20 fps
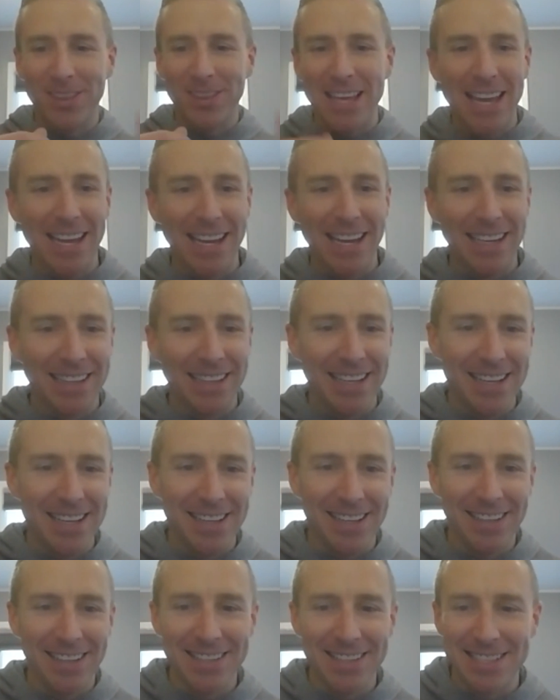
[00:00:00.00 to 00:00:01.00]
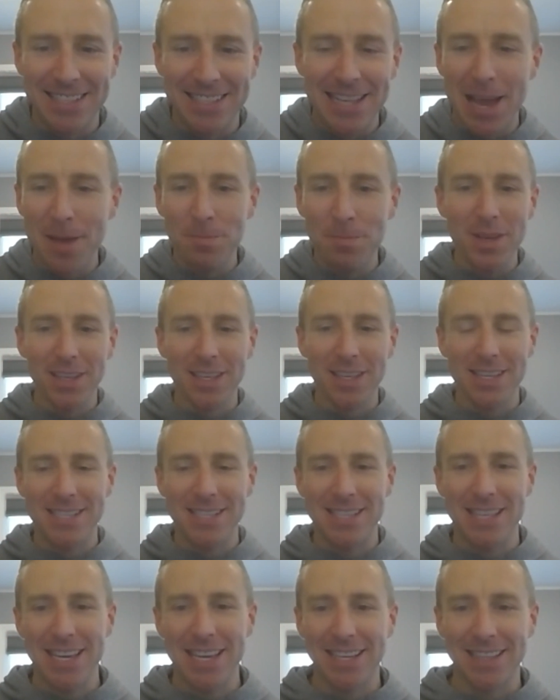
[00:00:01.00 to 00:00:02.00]
thing, this nebulous
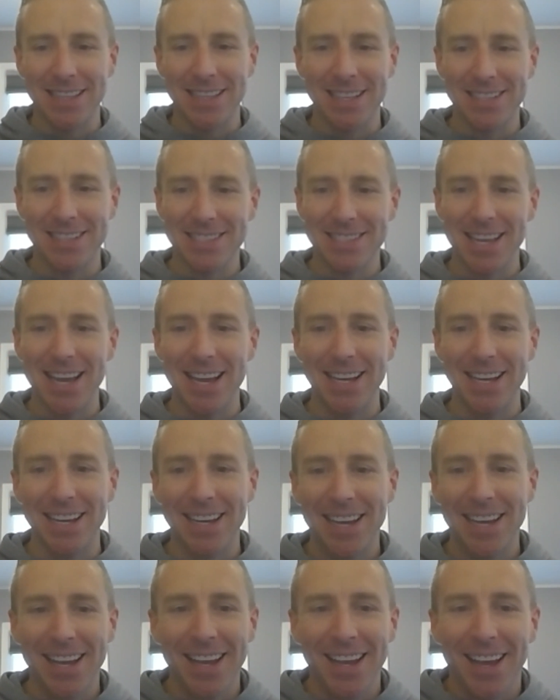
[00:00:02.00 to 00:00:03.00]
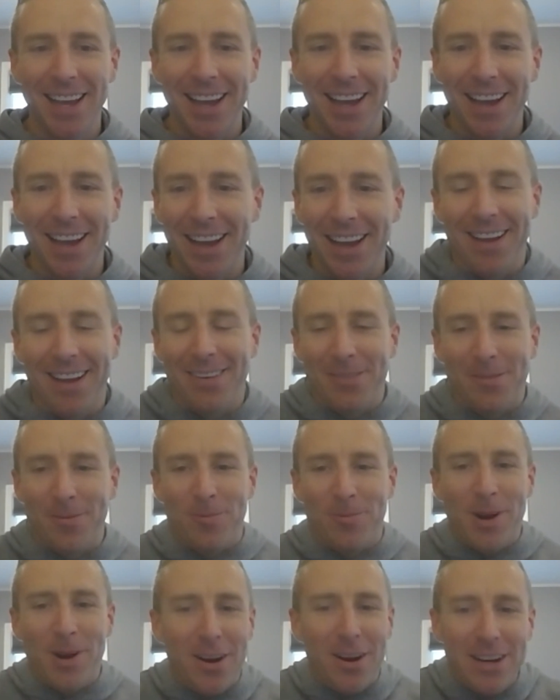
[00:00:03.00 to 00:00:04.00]
thing that's like, uh,
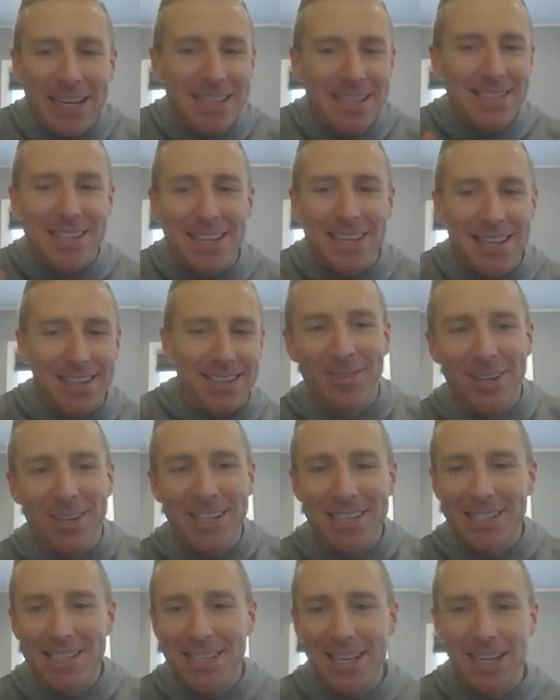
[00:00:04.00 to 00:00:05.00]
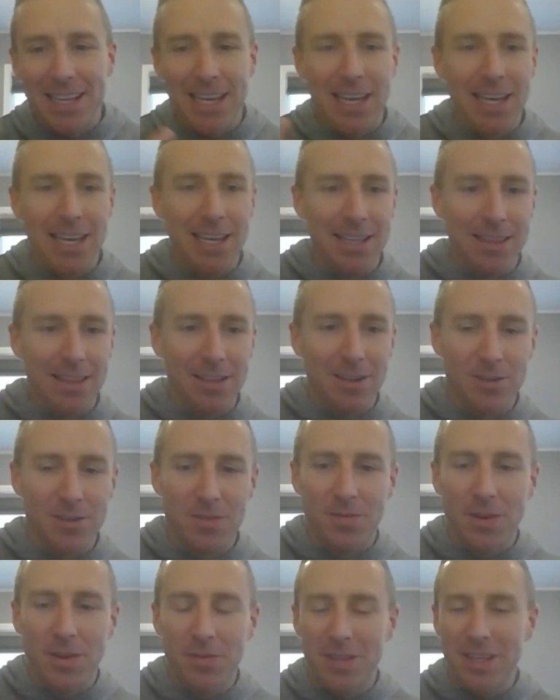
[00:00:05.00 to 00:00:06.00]
where is it? What is it in?
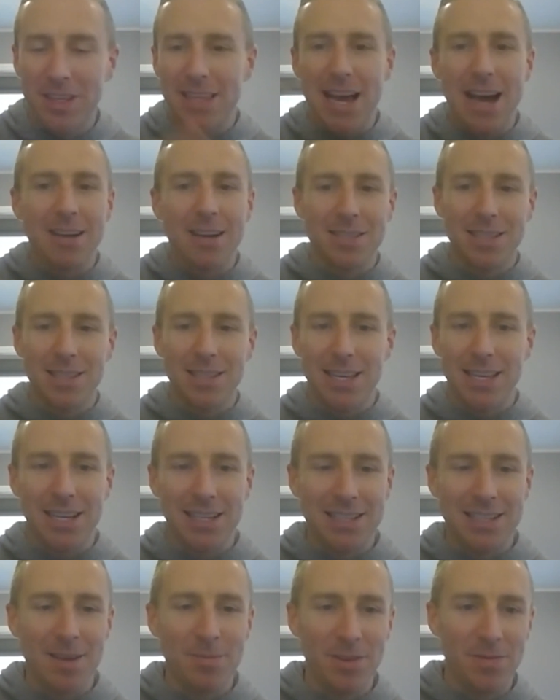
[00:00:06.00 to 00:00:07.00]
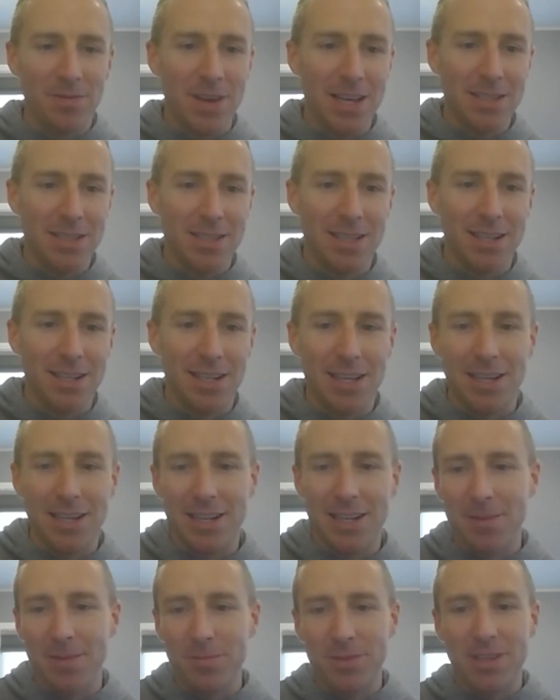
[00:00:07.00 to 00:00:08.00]
There's 50,000 things I'm invested
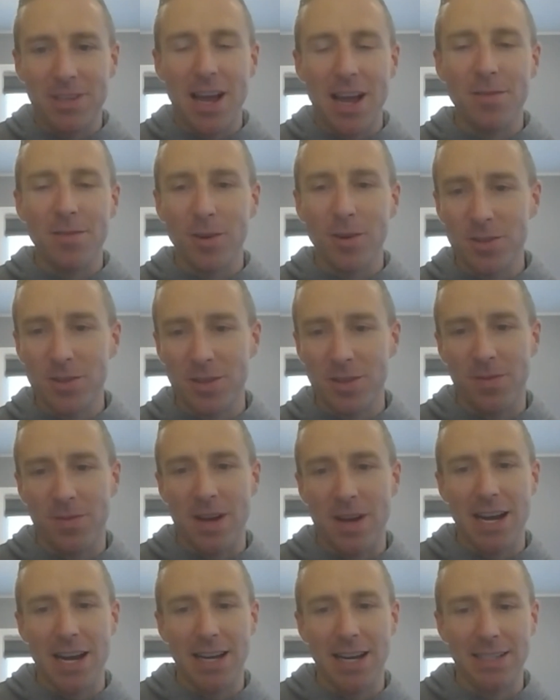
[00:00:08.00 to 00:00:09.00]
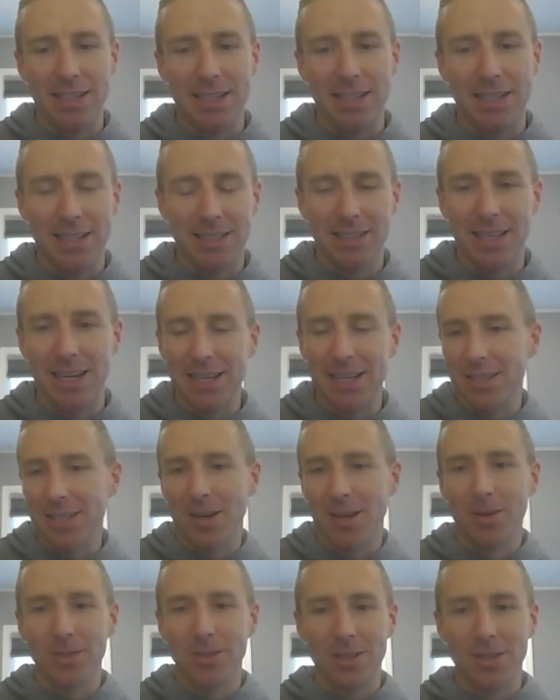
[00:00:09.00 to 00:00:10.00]
in. I'm diversified. And
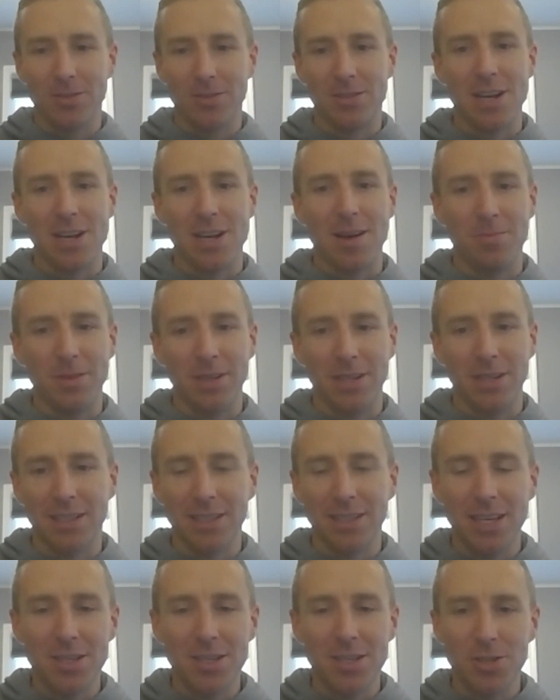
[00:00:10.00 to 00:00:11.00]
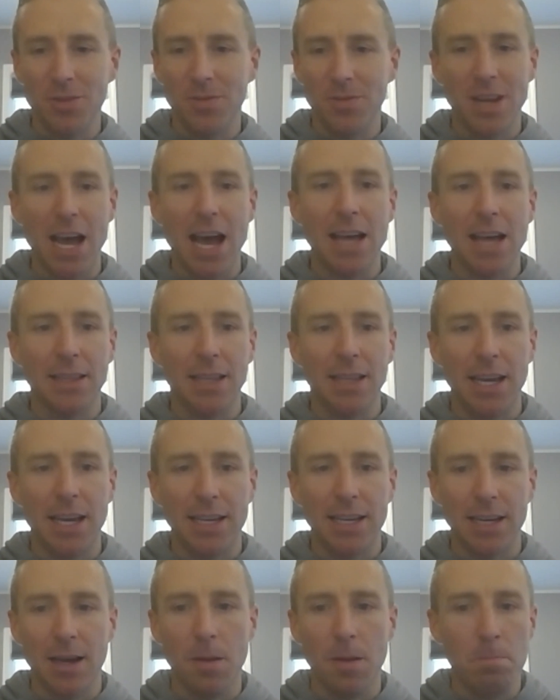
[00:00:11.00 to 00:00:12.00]
that's a whole nother topic. Unless you've got
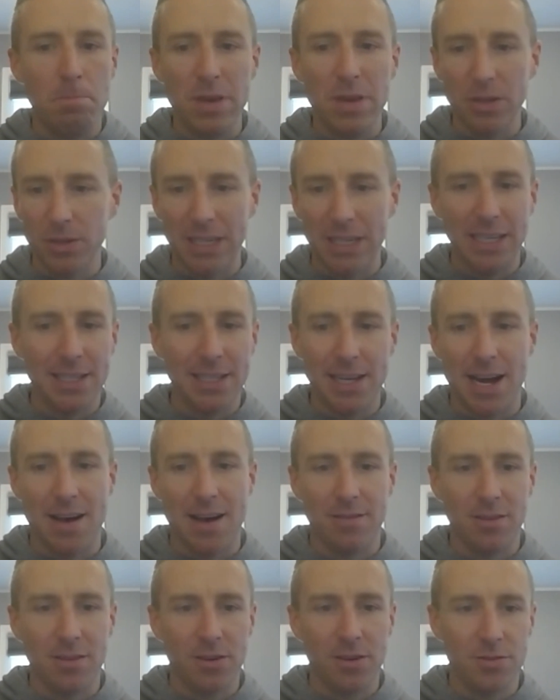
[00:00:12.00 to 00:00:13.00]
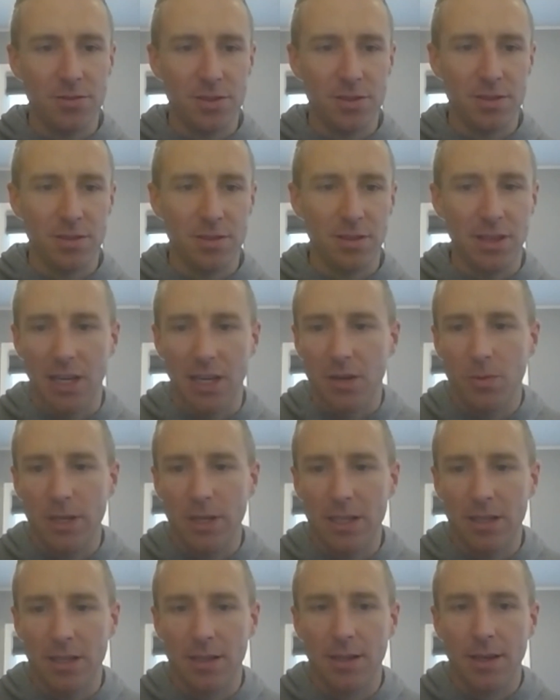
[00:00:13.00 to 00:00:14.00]
like a billion dollars
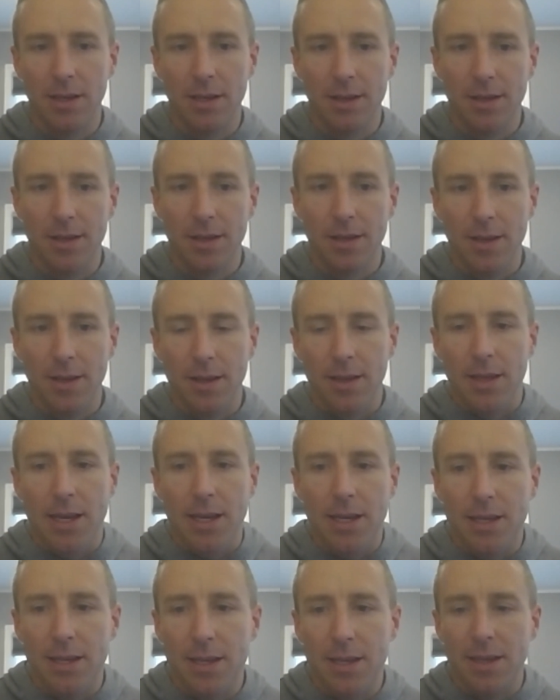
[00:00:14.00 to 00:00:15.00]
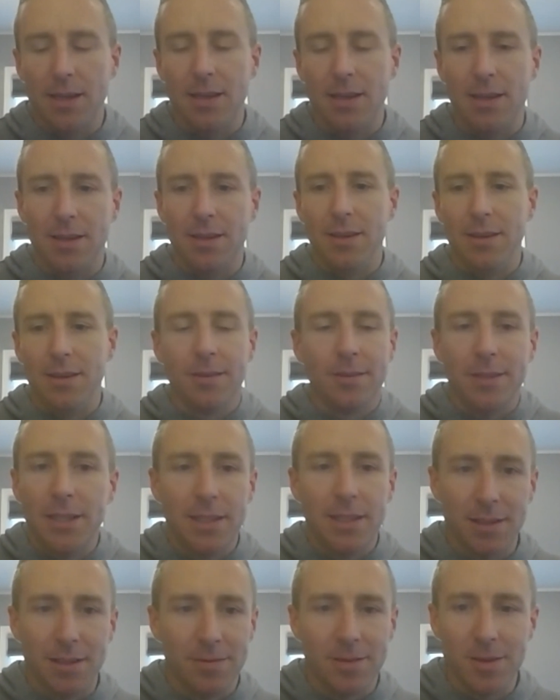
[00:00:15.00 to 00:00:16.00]
liquid, like you don't need to
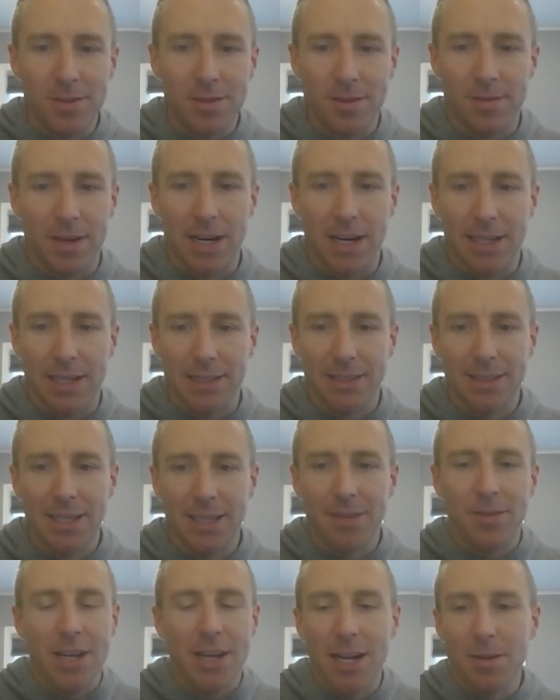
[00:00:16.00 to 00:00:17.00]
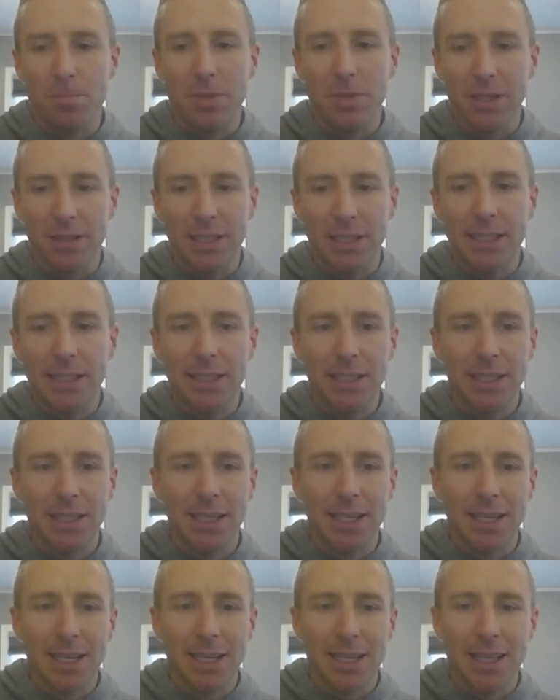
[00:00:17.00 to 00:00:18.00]
diversify. Like you got well, a billion.
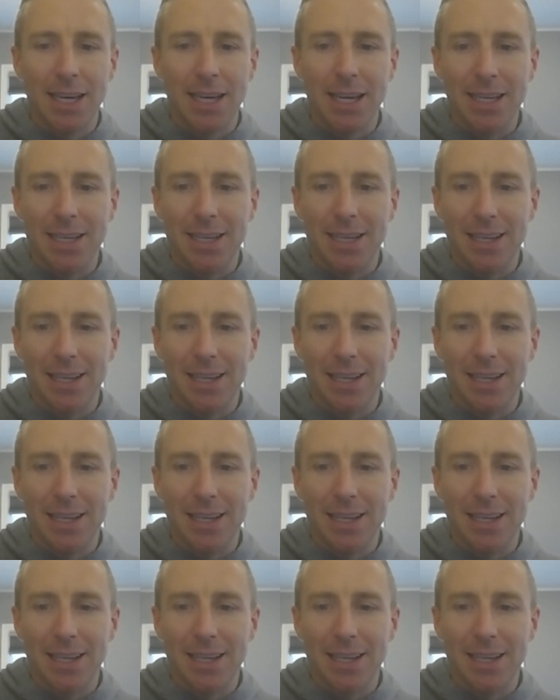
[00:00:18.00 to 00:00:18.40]
The like, guy that